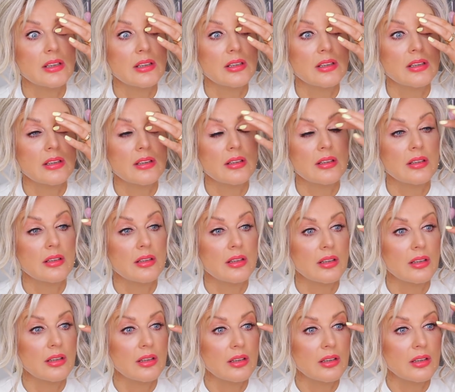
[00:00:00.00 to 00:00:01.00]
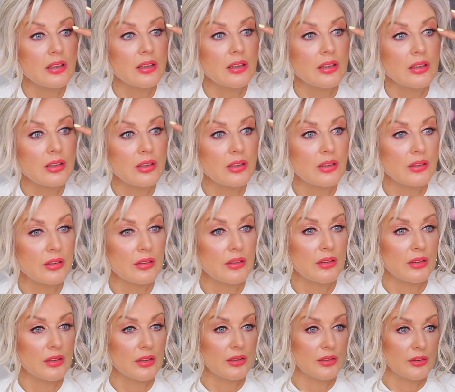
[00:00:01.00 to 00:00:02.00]

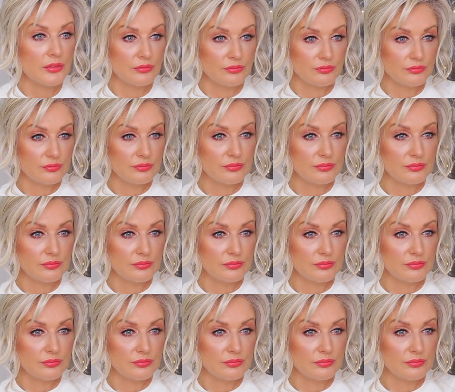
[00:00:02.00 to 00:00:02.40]
Nothing is said.